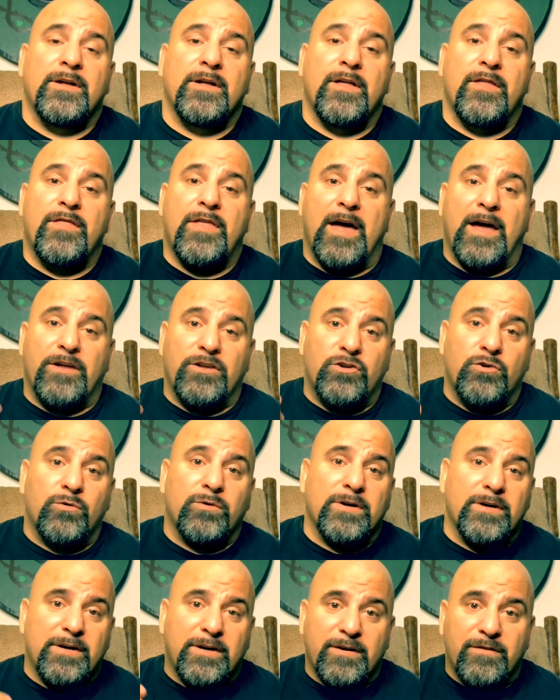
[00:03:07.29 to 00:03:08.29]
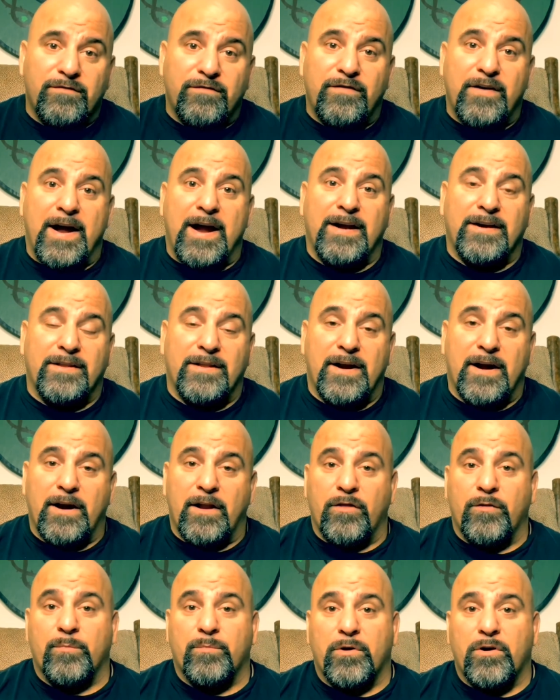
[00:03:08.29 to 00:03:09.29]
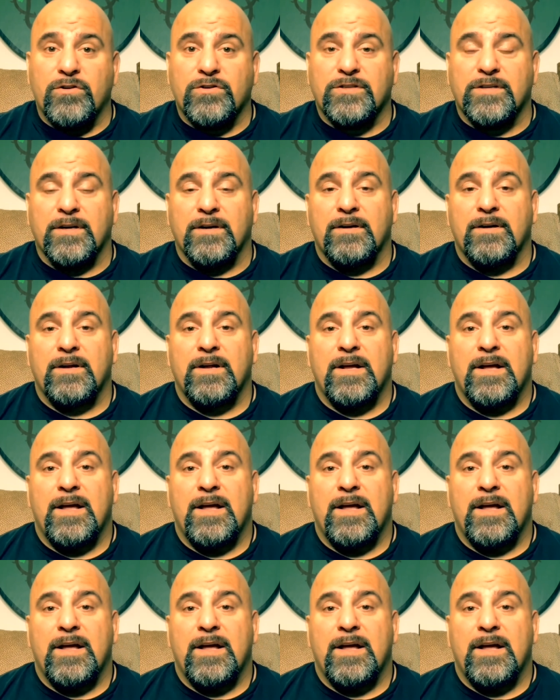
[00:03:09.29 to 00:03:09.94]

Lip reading: that you can convey to that other person